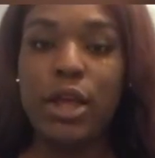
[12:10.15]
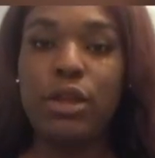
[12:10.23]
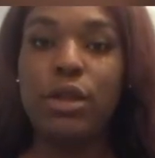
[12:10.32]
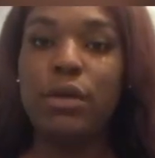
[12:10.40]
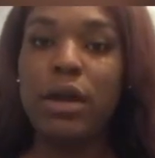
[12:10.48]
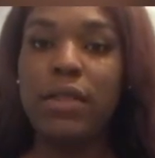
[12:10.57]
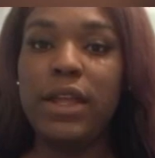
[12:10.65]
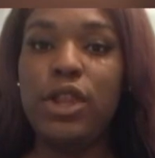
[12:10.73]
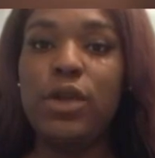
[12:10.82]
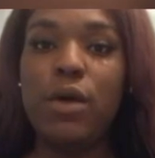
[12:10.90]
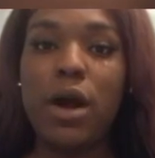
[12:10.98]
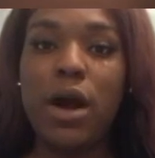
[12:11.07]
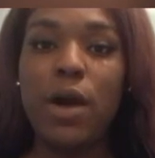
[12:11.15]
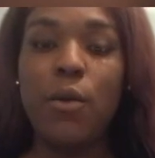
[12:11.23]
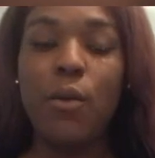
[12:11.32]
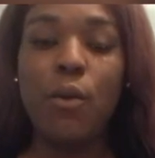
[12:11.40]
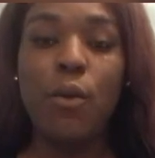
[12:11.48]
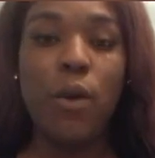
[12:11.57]
to know that you are
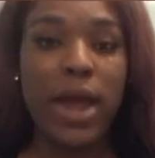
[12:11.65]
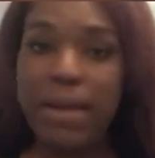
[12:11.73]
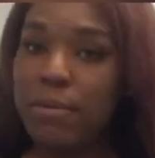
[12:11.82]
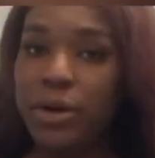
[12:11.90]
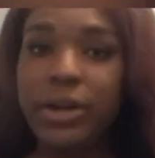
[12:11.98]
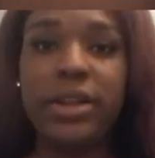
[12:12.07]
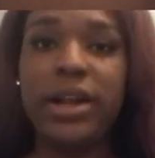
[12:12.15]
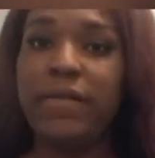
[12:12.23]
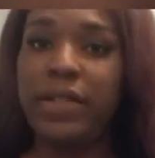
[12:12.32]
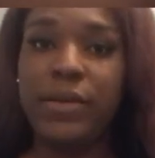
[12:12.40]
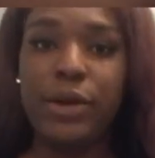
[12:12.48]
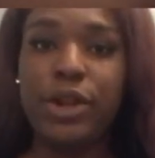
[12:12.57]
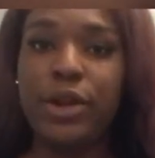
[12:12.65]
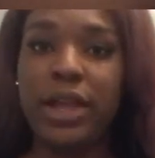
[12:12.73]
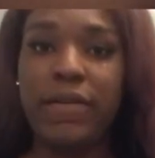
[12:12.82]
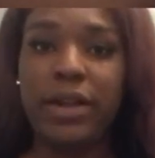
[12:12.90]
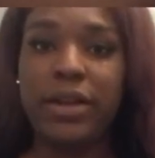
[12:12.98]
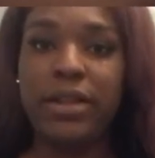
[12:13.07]
way more deserving than what you're
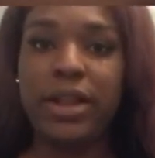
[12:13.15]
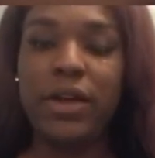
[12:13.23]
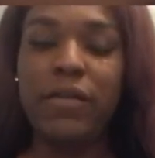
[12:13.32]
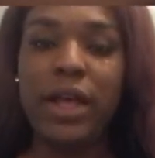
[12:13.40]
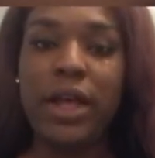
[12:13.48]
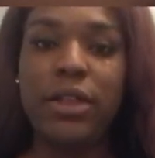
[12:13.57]
giving yourself,